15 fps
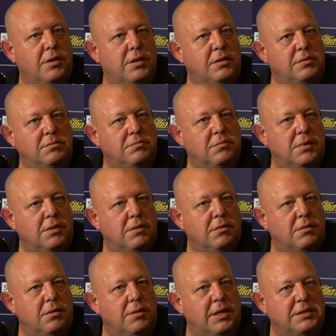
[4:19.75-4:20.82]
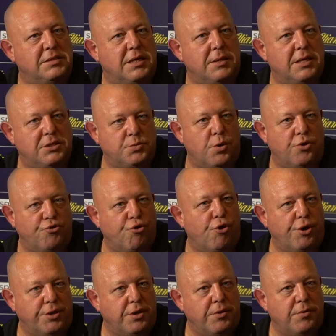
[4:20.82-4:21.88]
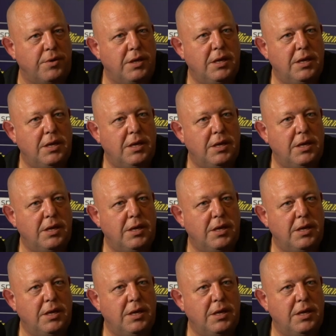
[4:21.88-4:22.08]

And, and that's it. That's what I try and do.